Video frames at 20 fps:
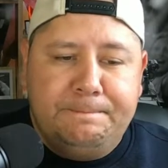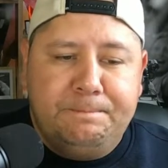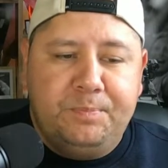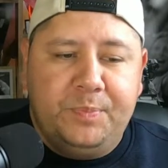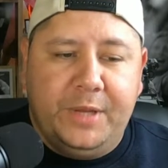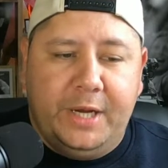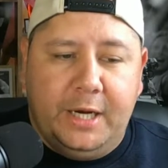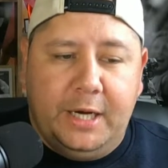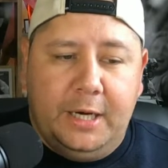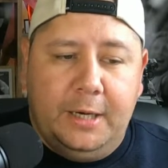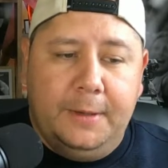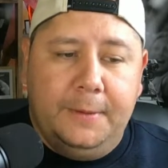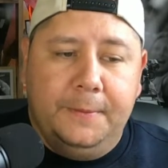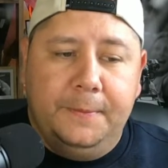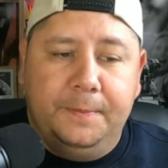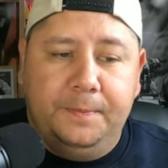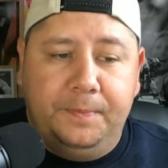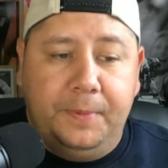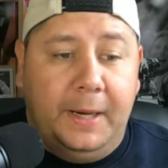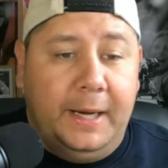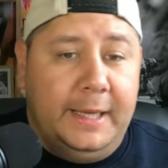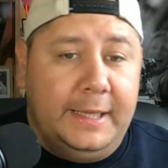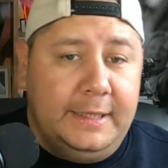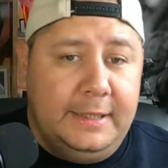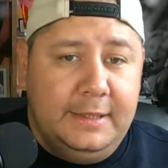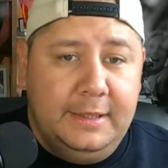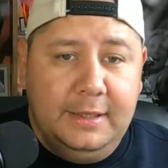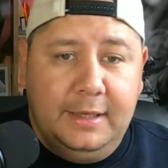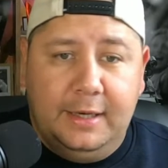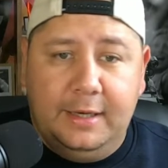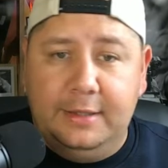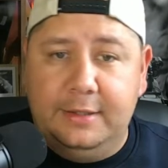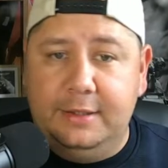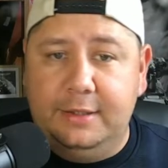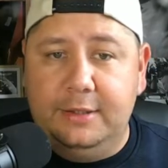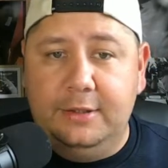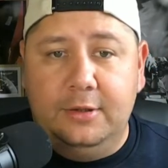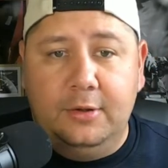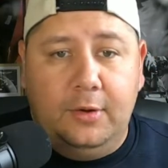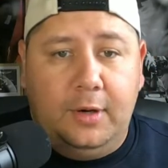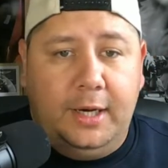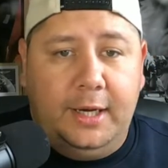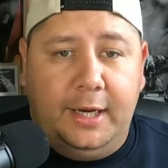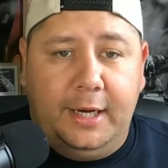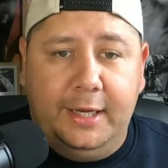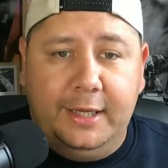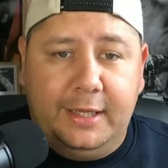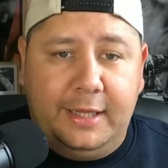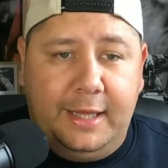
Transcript: But I